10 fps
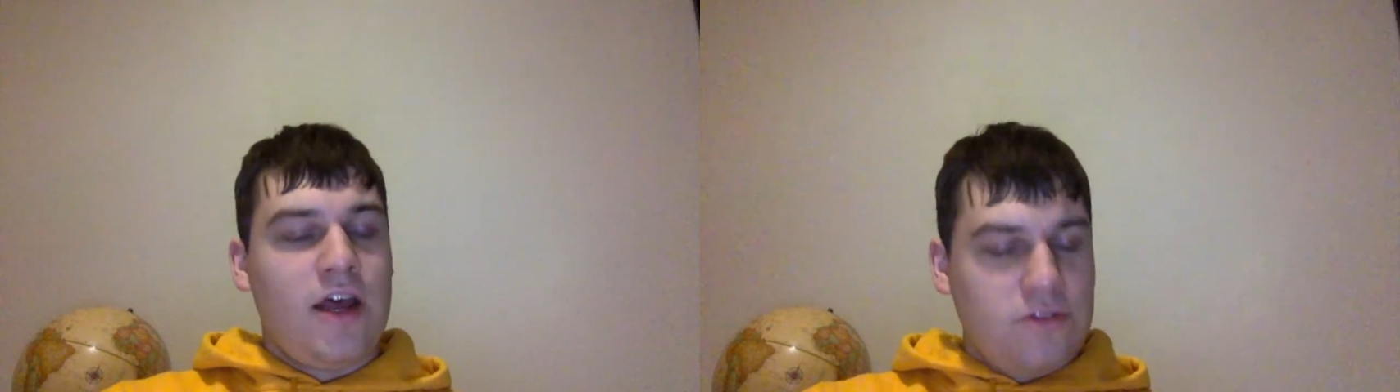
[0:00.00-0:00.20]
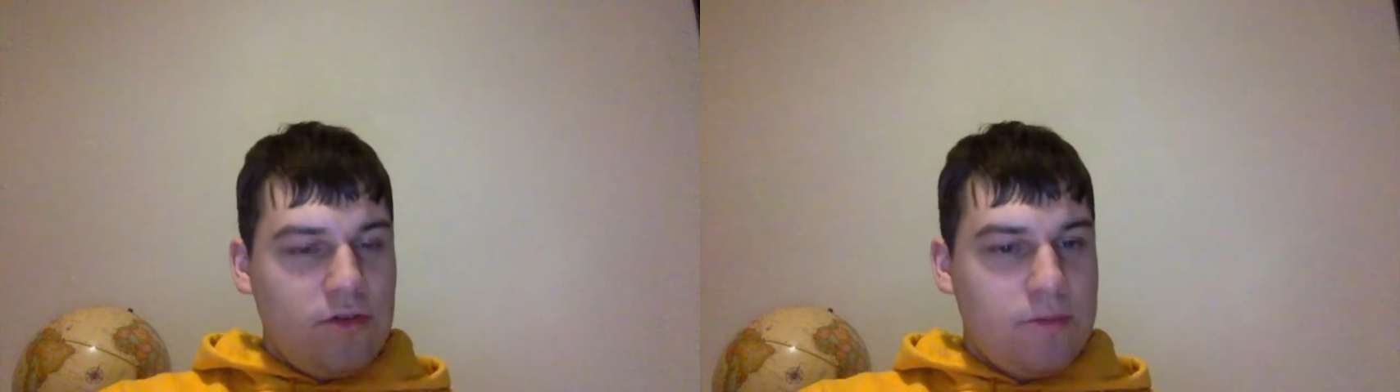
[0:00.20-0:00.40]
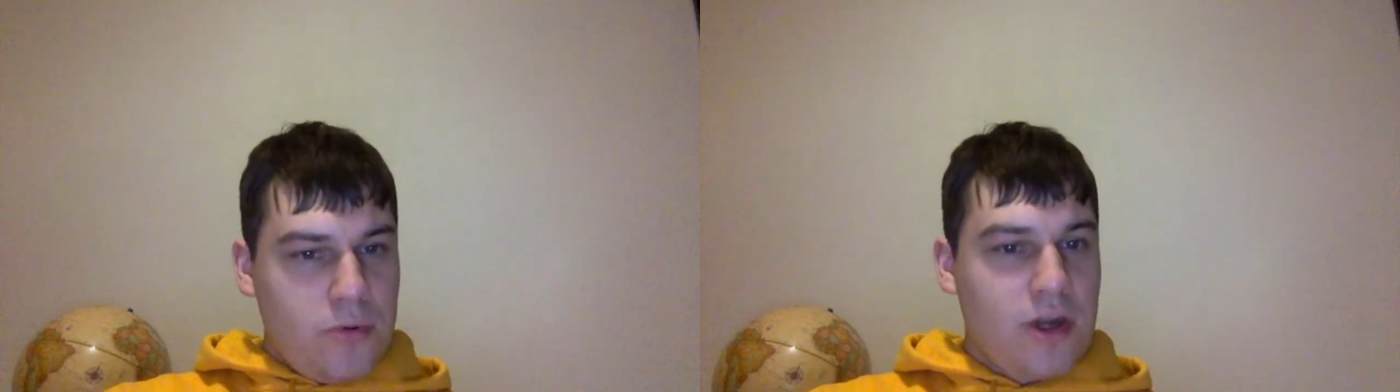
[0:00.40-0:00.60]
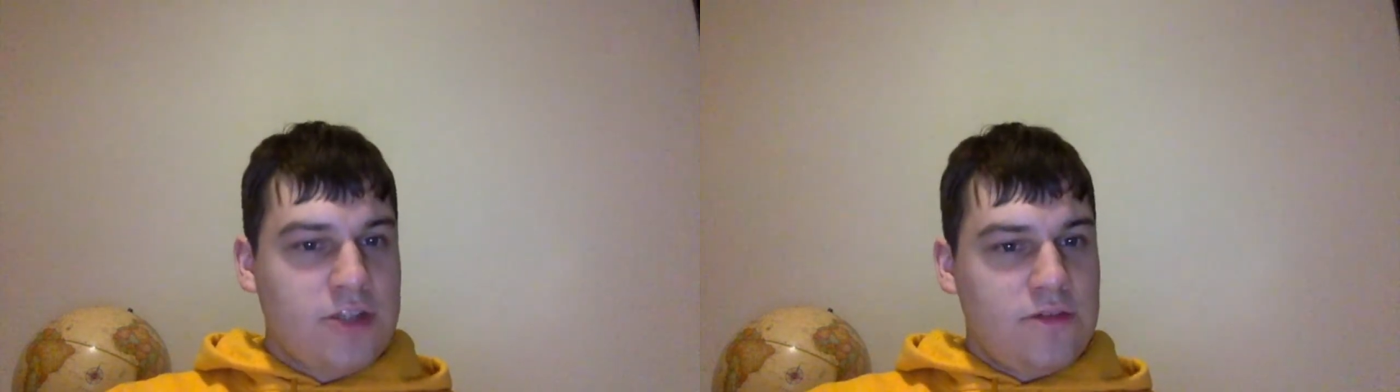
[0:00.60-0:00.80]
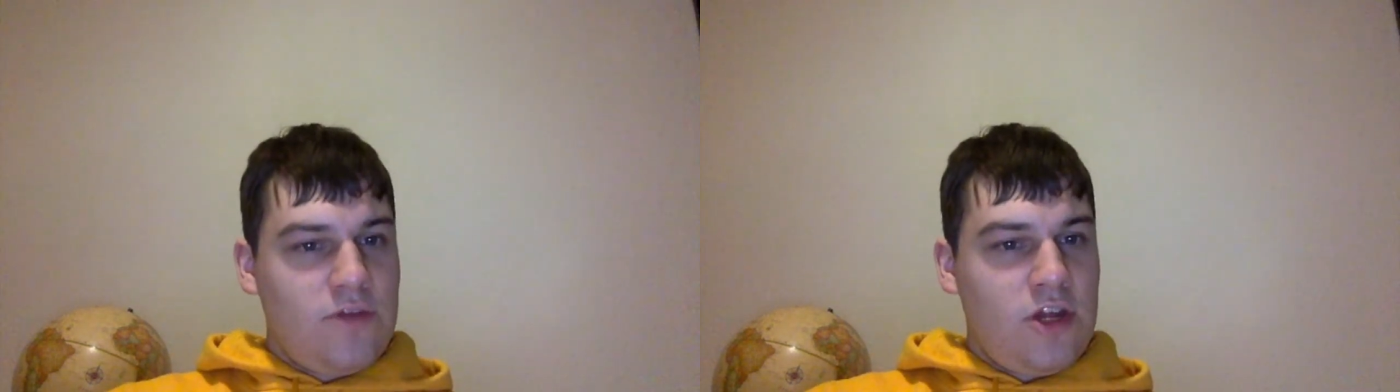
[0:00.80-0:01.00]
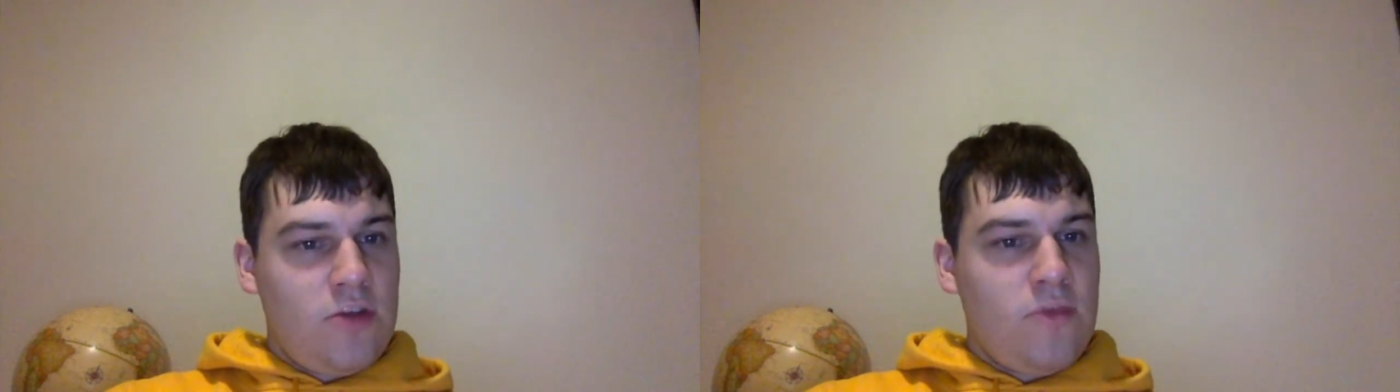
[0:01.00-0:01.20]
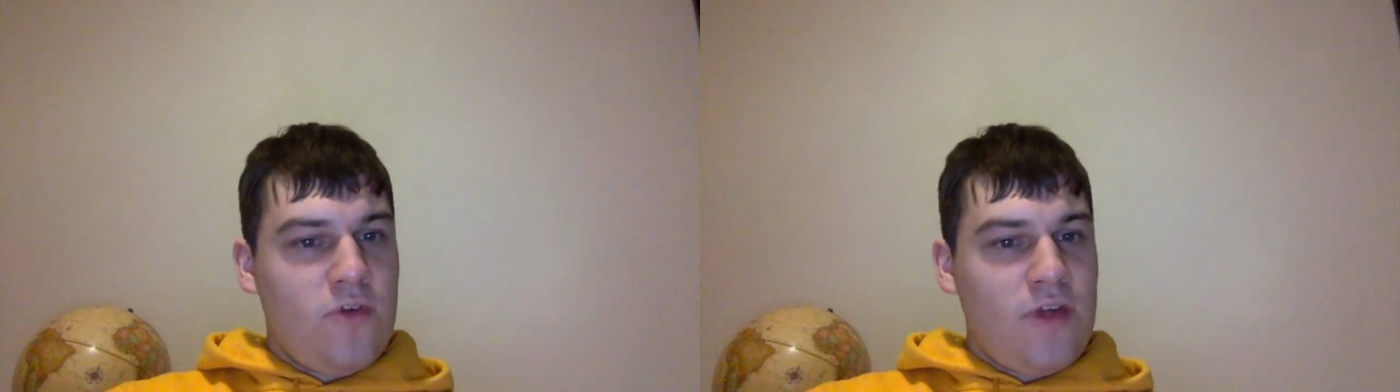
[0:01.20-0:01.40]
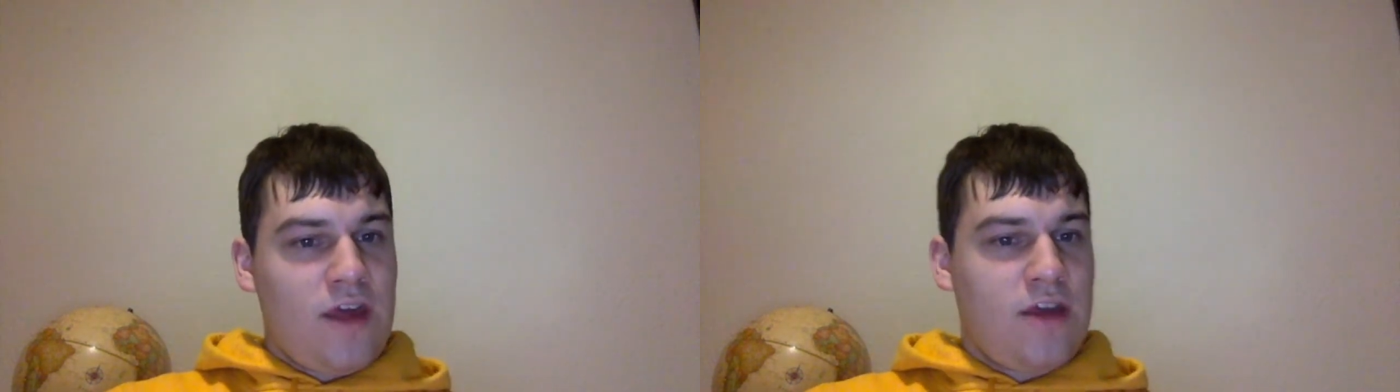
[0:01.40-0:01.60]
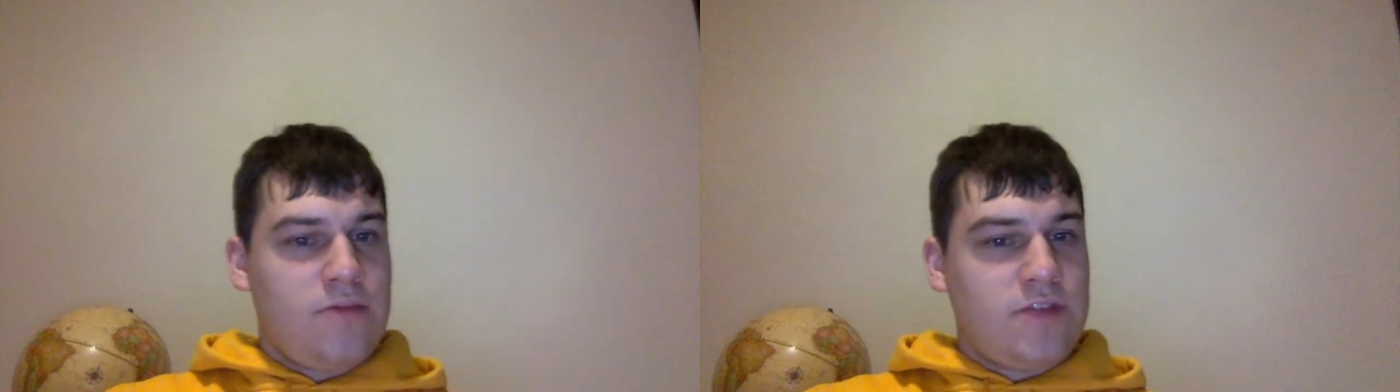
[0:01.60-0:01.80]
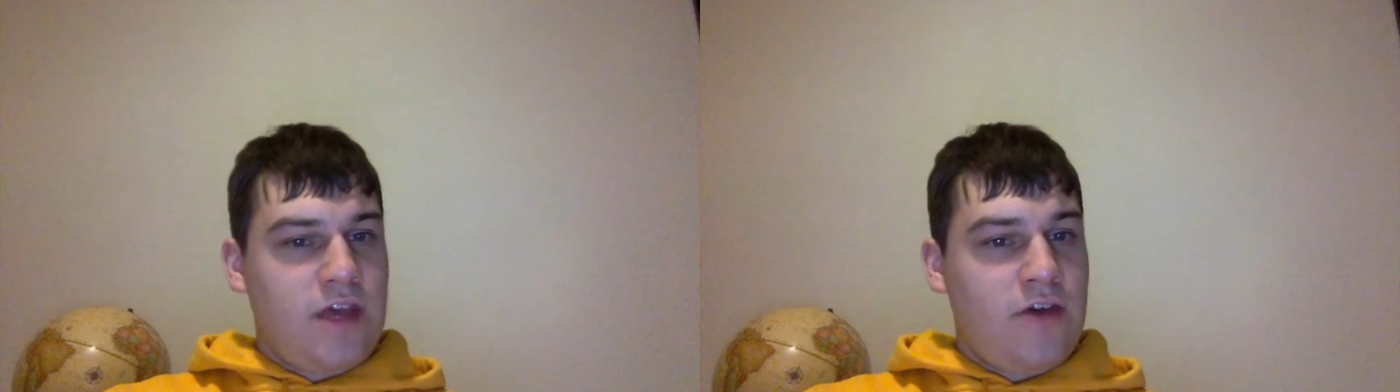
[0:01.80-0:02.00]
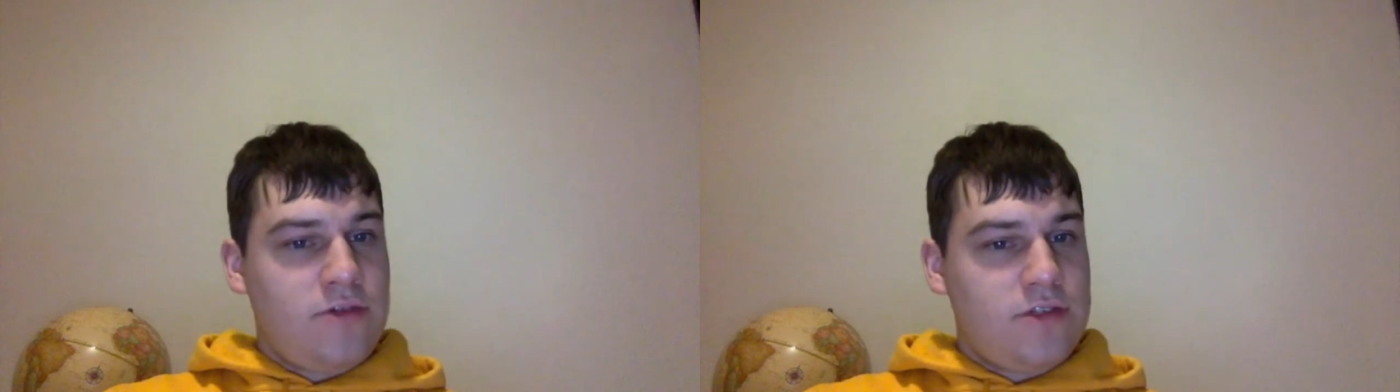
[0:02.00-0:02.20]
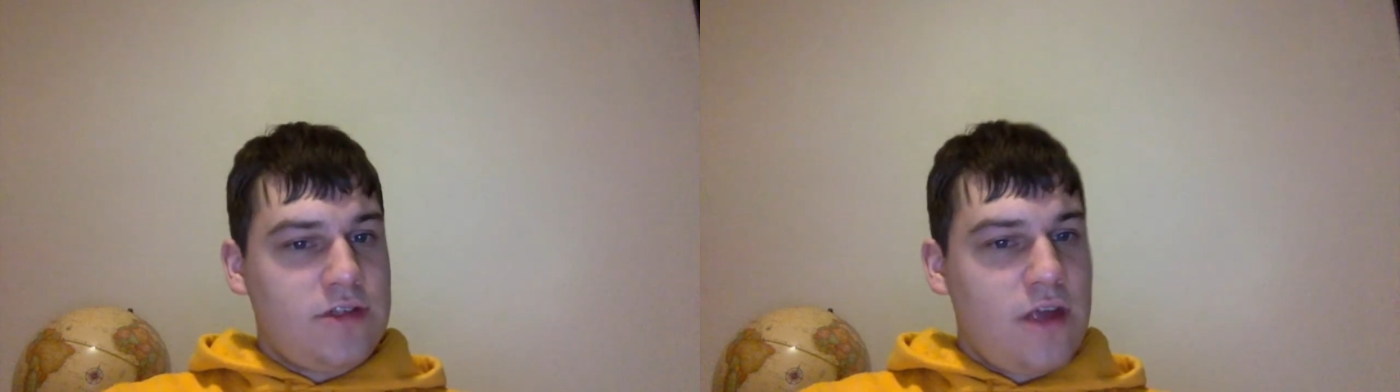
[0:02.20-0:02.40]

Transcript: I'll do a prediction video before that comes out.